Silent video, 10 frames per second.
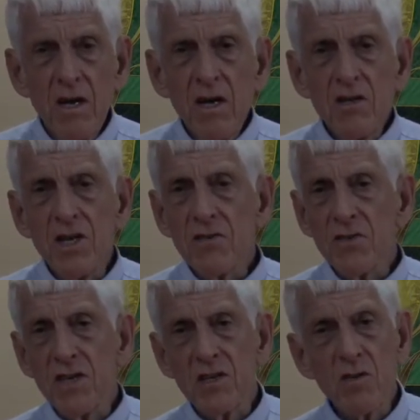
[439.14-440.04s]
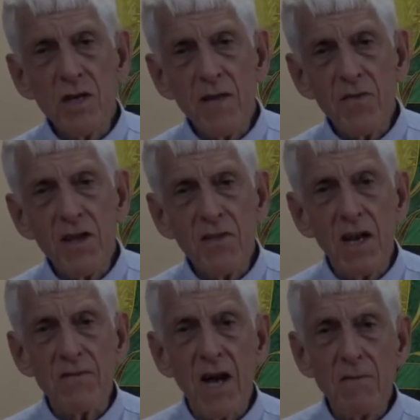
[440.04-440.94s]
Jesus said, "Do not think that
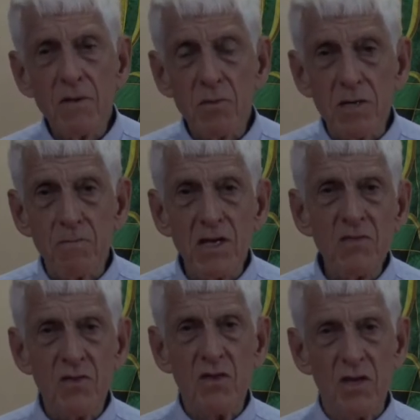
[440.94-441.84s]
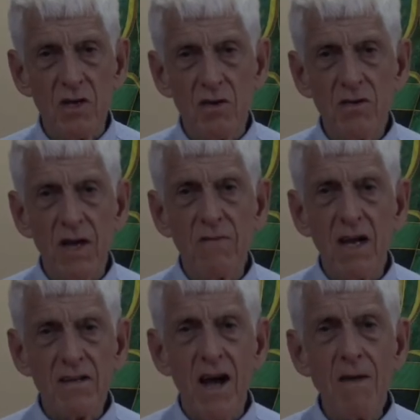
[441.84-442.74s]
I've come to bring peace to the earth. I've
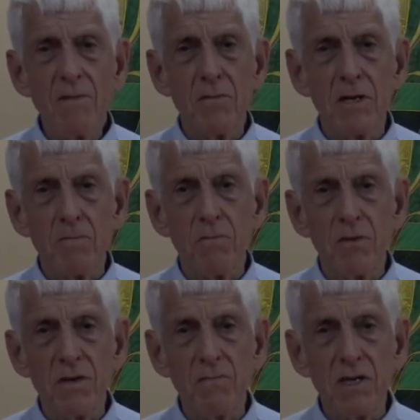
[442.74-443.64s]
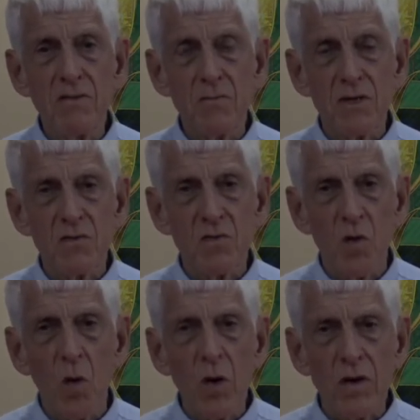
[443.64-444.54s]
not come to bring peace, but a
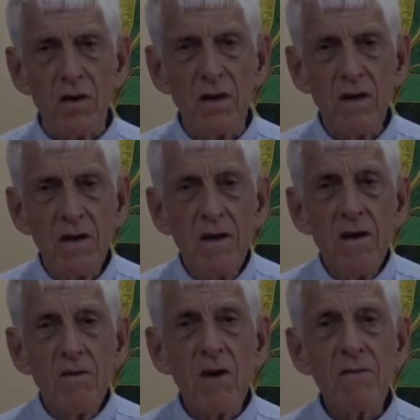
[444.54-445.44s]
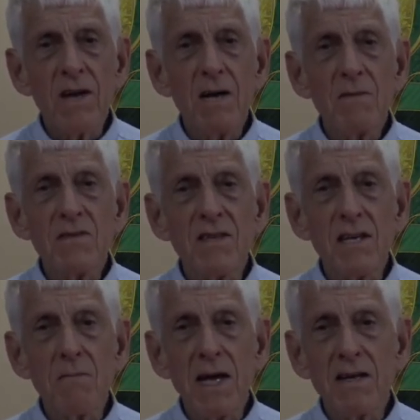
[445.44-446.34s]
sword. For I've come to set
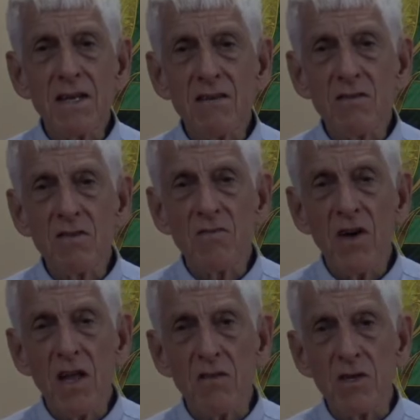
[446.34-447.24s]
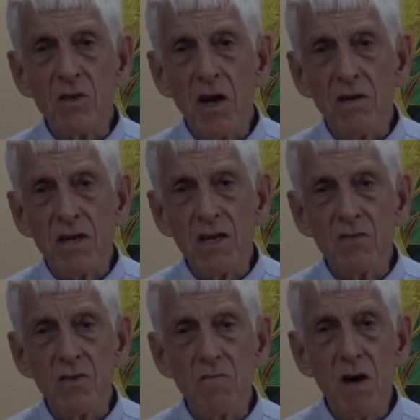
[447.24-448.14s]
a man against his father, a daughter
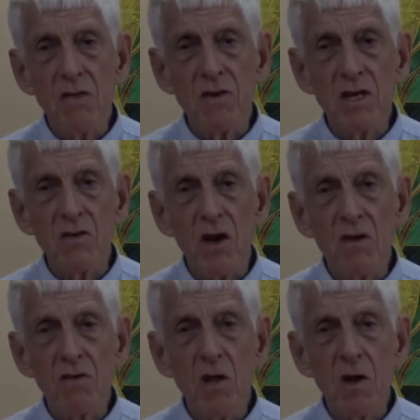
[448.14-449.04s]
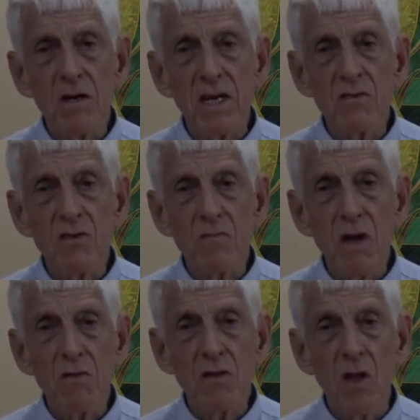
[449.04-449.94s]
against her mother, and a daughter-in-law against her
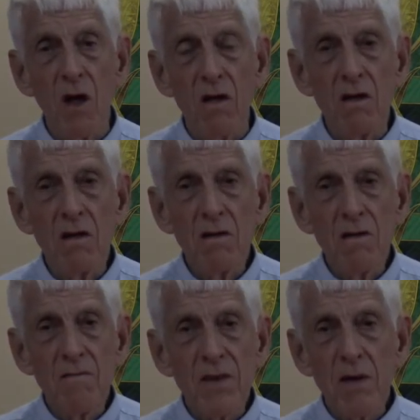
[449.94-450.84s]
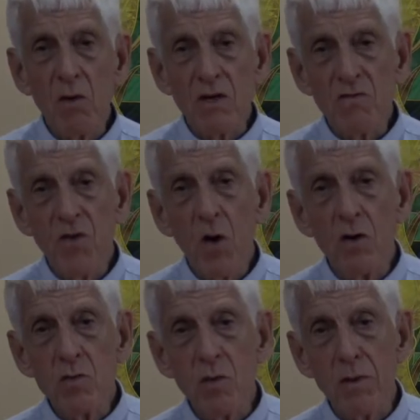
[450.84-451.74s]
mother-in-law. And one's
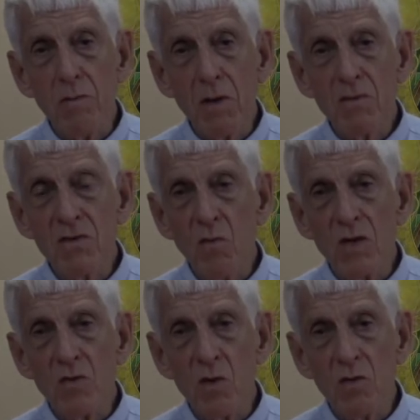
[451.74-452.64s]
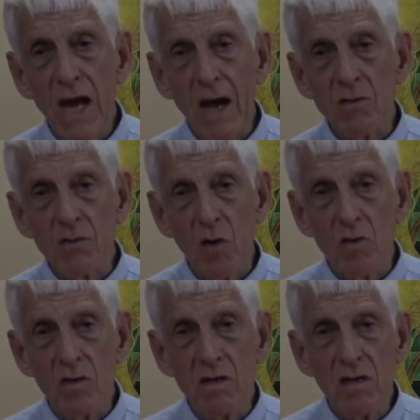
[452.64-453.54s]
foes will be members of one's own household.